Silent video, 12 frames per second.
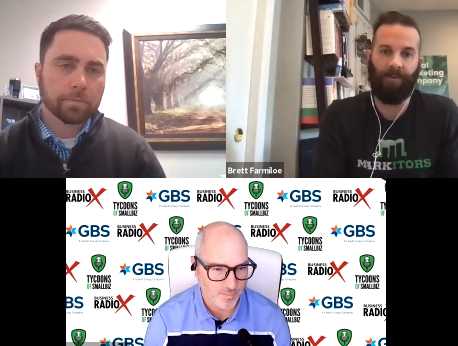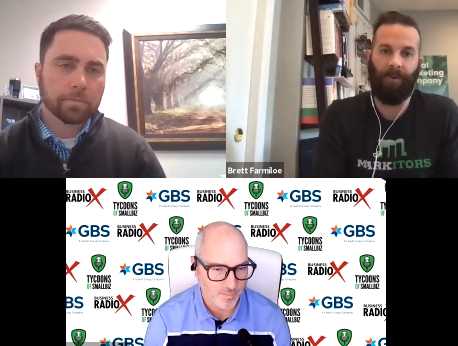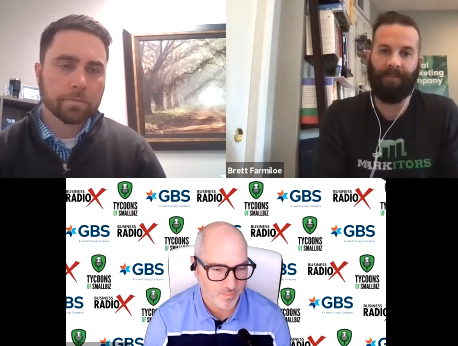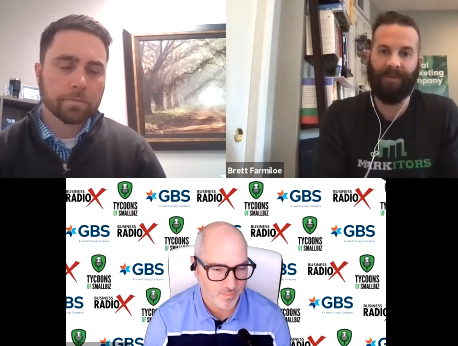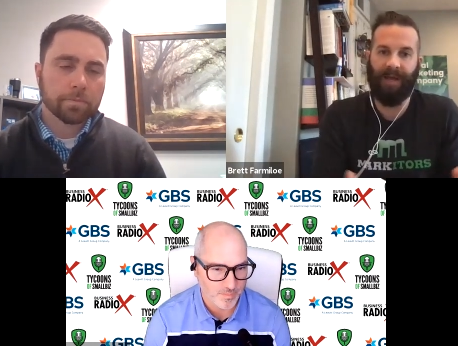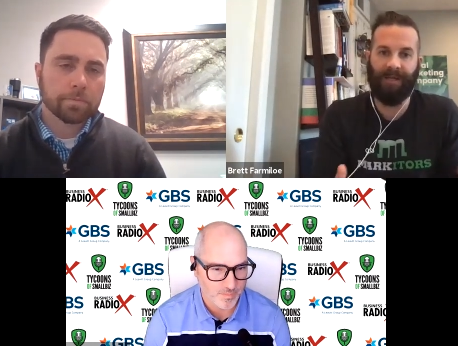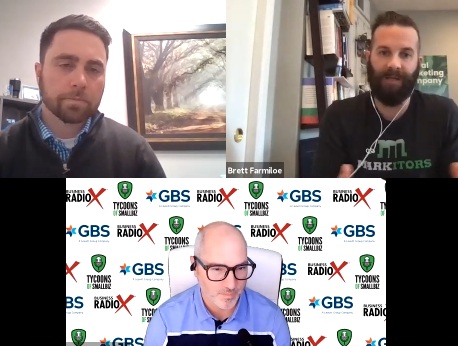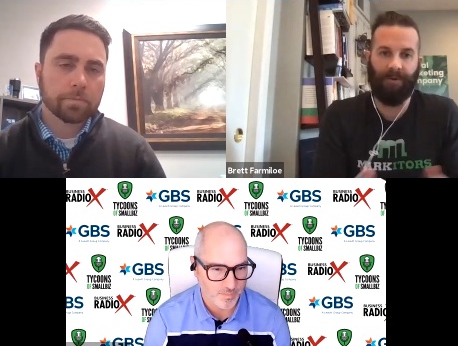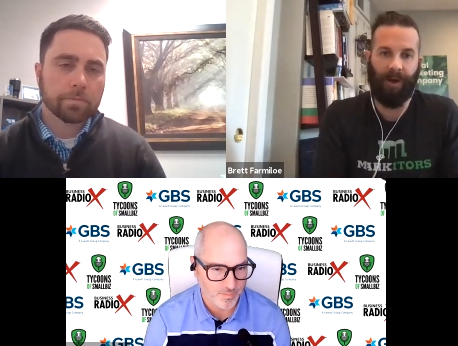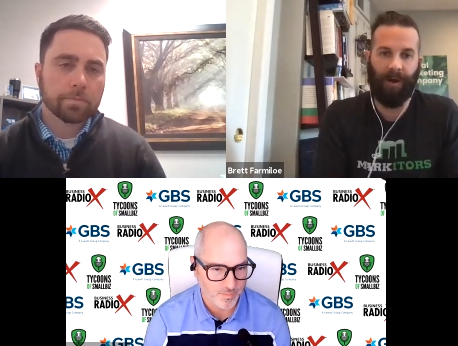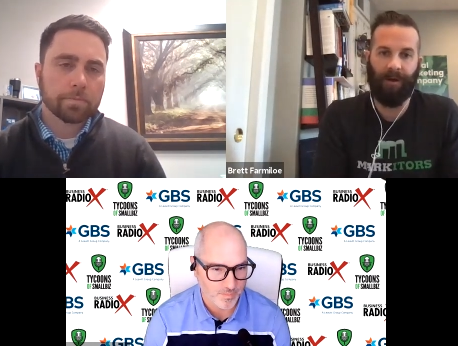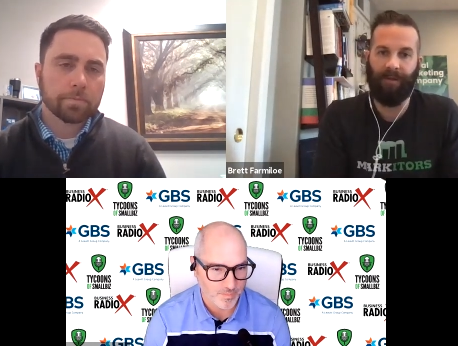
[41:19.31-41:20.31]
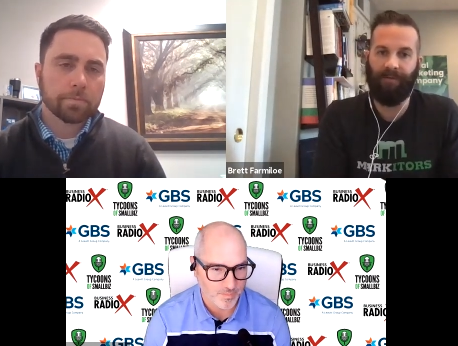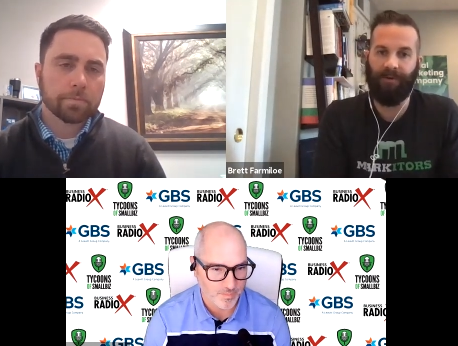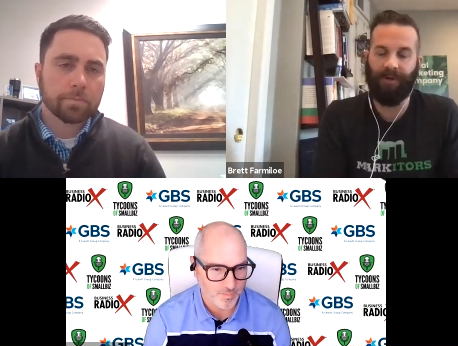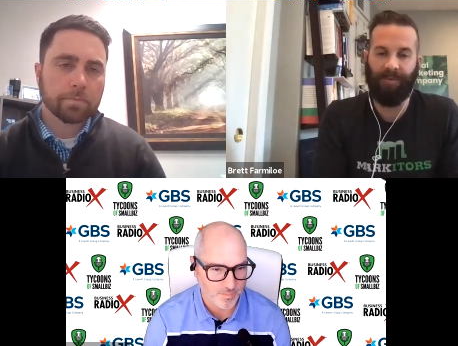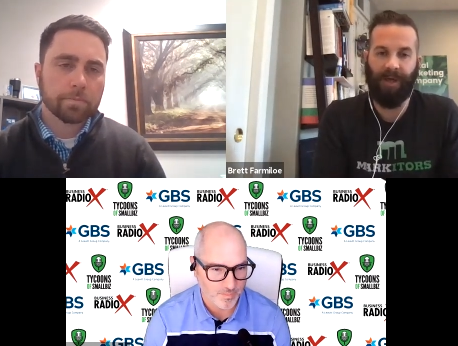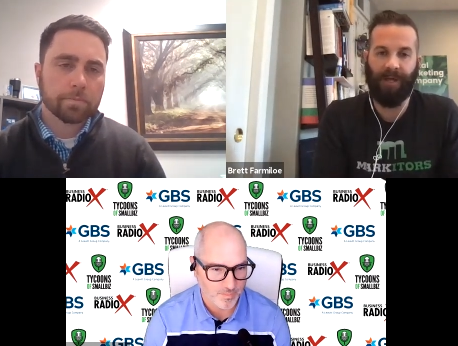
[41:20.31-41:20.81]
Speaker 1: website to rank on the
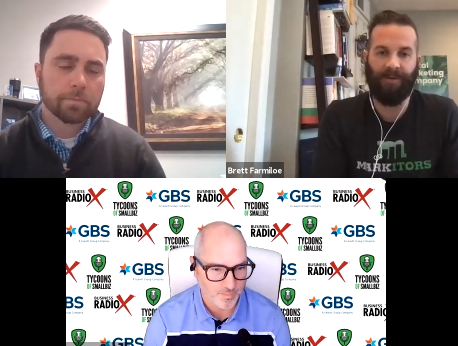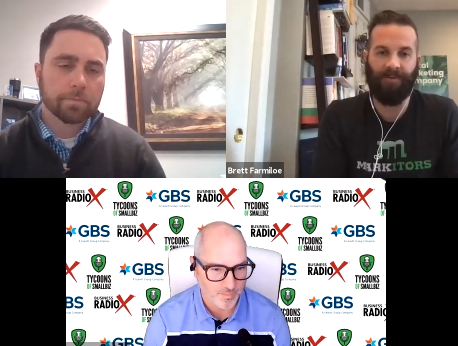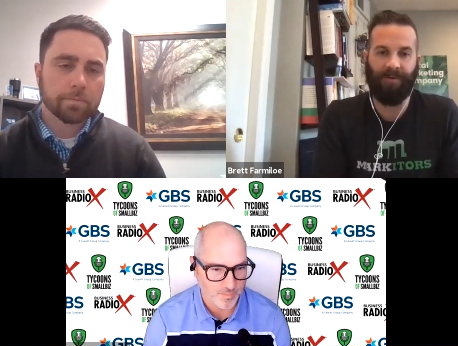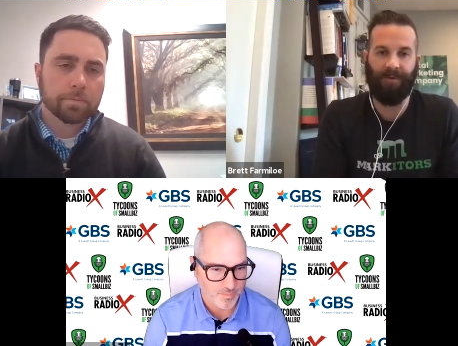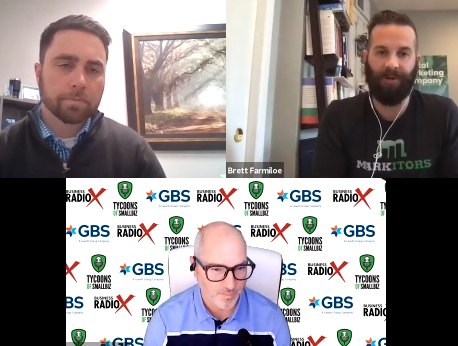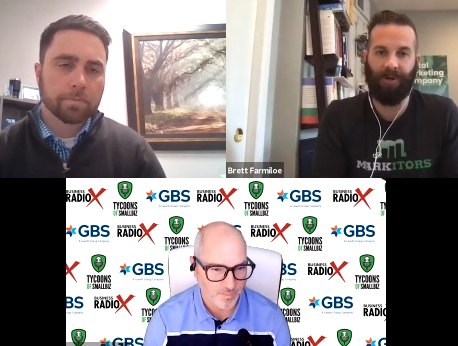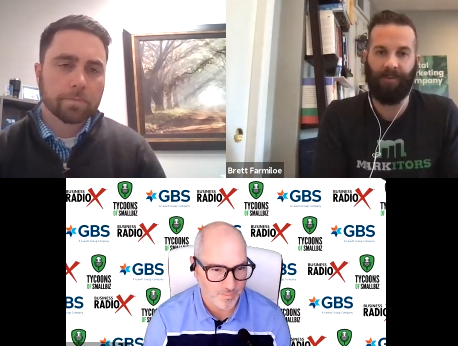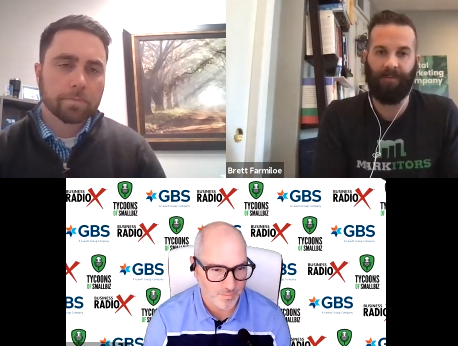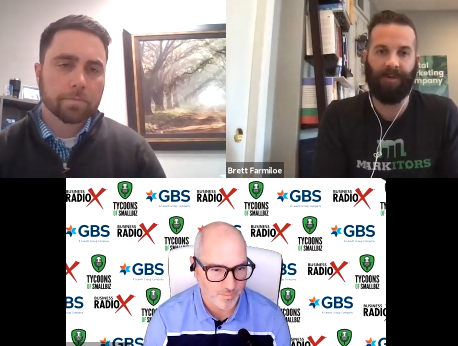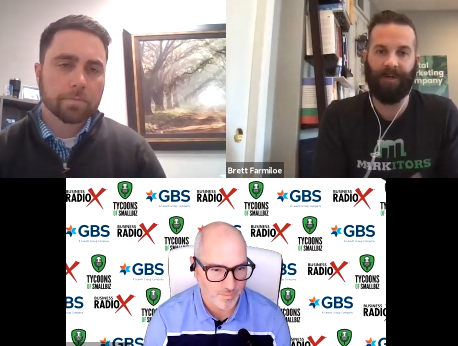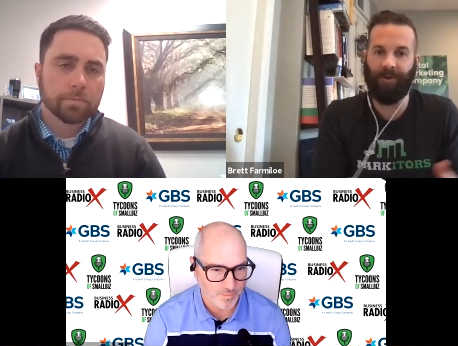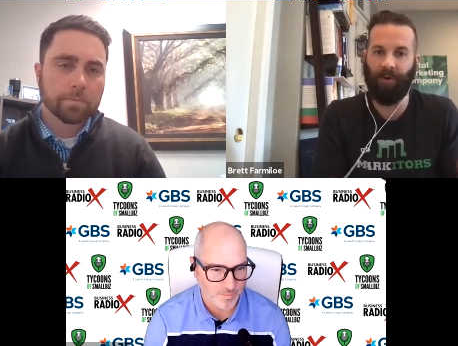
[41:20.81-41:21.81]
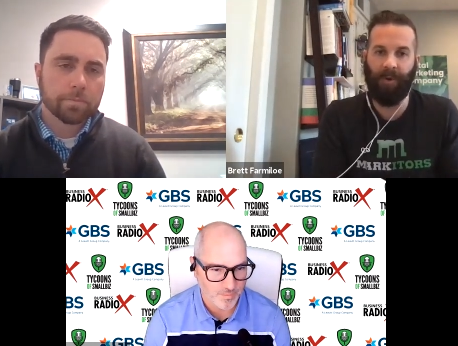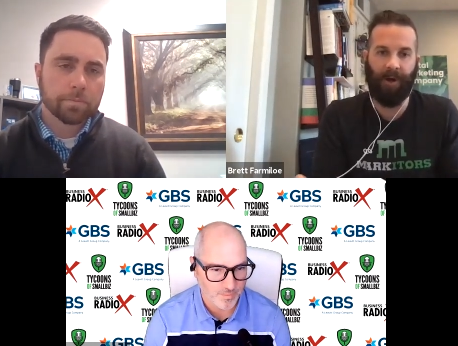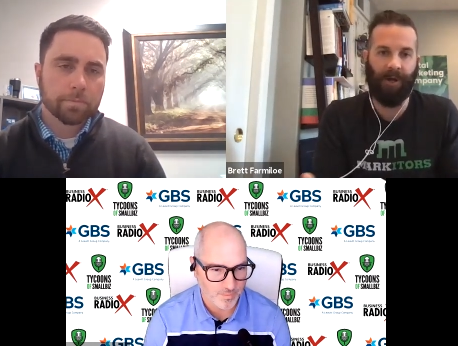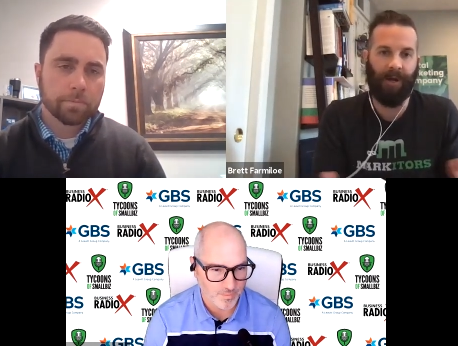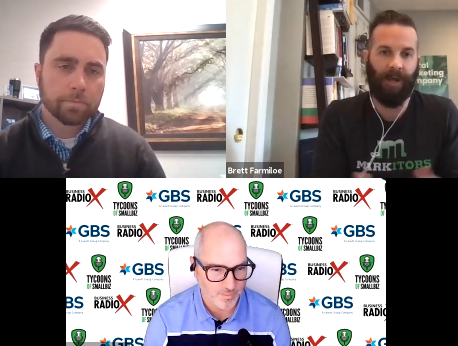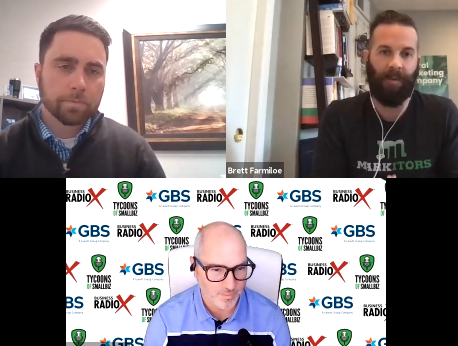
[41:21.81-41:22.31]
first page for the term digital
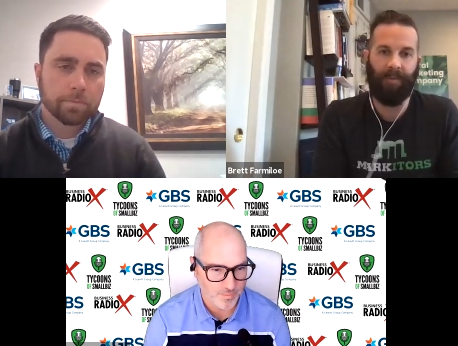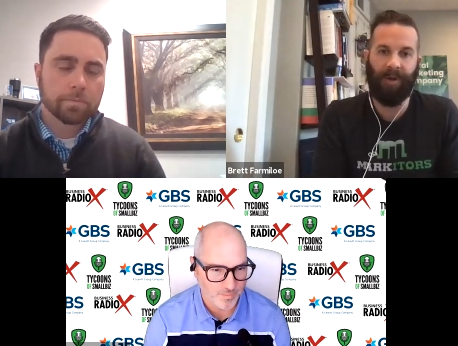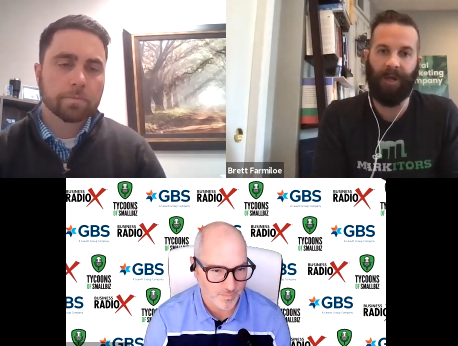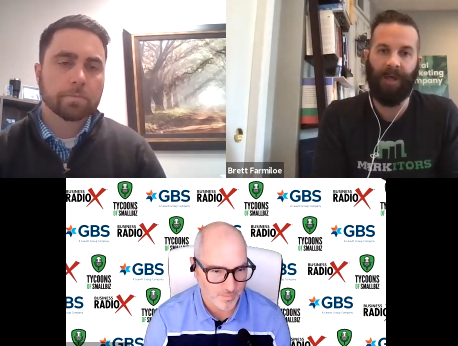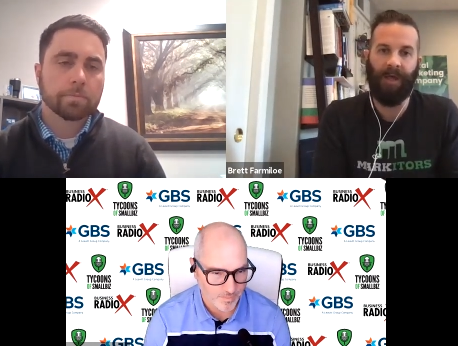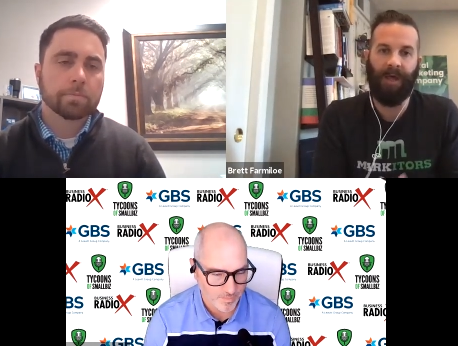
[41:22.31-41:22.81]
marketing company